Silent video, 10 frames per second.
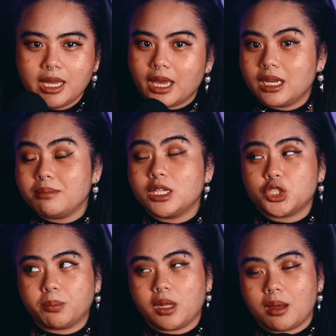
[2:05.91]
Any
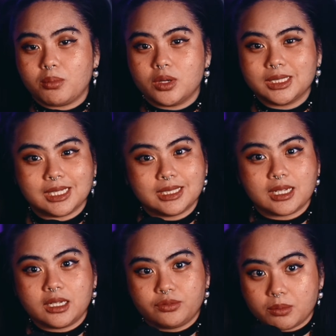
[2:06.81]
major plot points
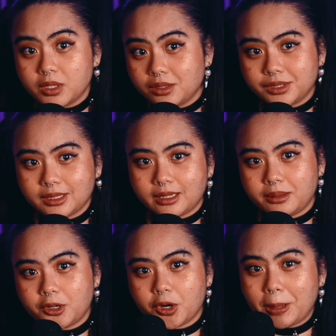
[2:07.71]
aside from those that are